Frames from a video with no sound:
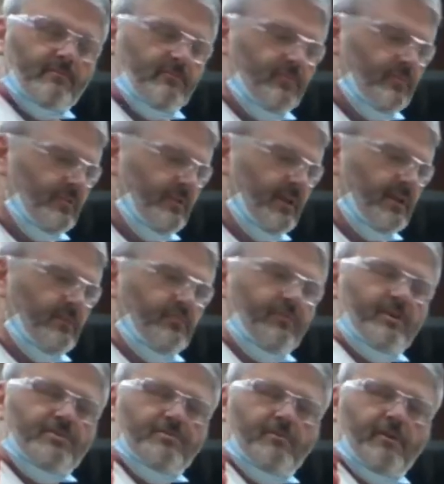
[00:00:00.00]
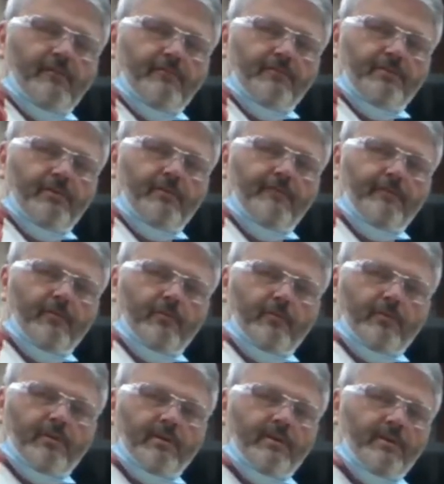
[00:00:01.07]
Take the pressure off when you go
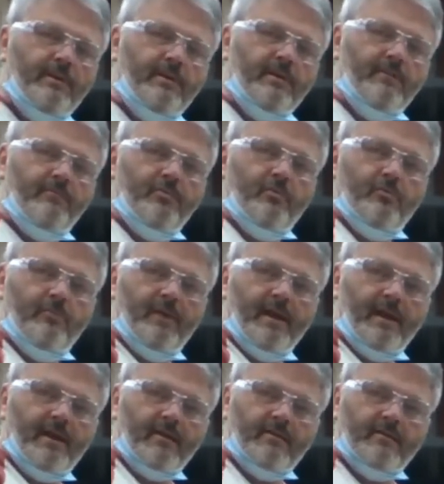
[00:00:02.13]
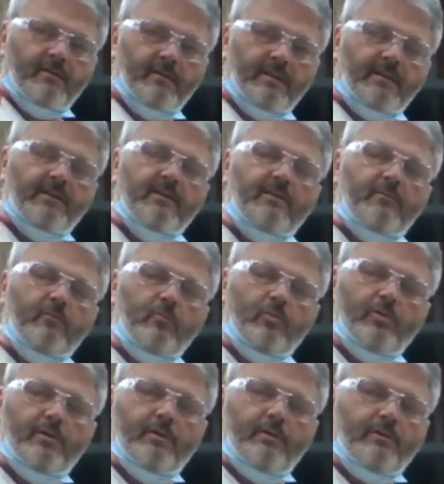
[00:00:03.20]
forward and pull back. Let
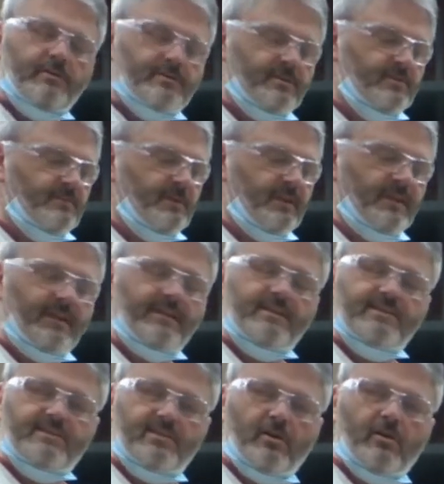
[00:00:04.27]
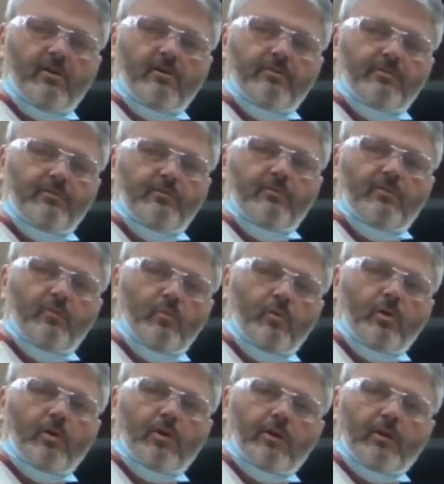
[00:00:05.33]
the saw do the
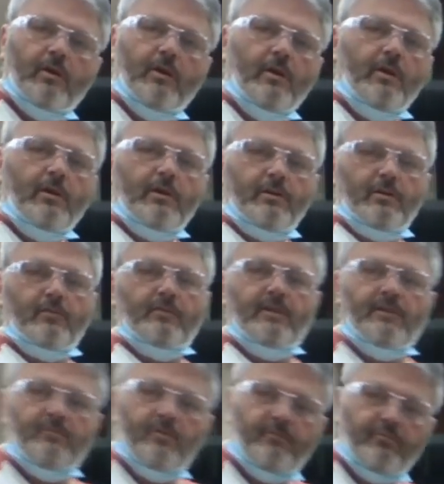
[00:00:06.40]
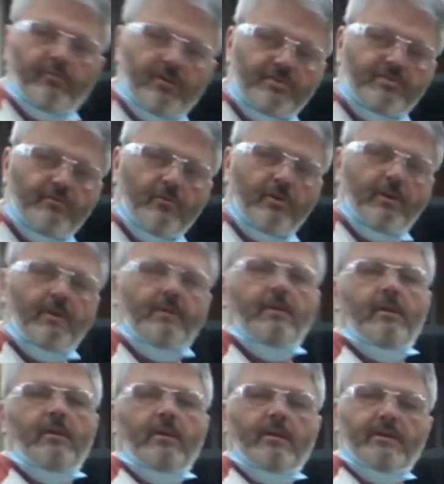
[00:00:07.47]
work. You don't need to put pressure on it,
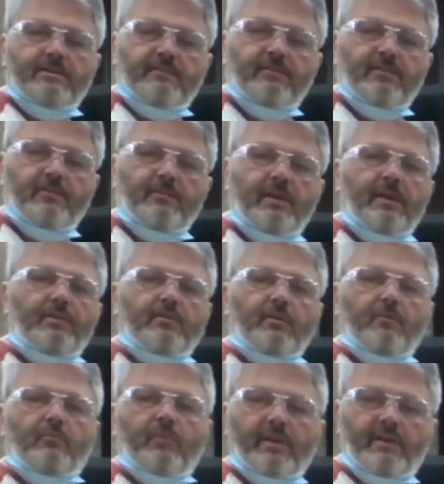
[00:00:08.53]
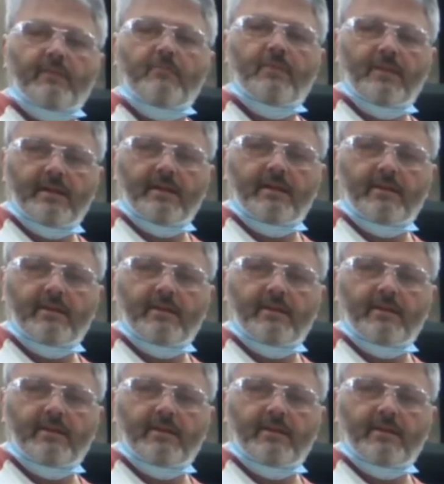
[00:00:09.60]
because if you do that, you're going to break the blade.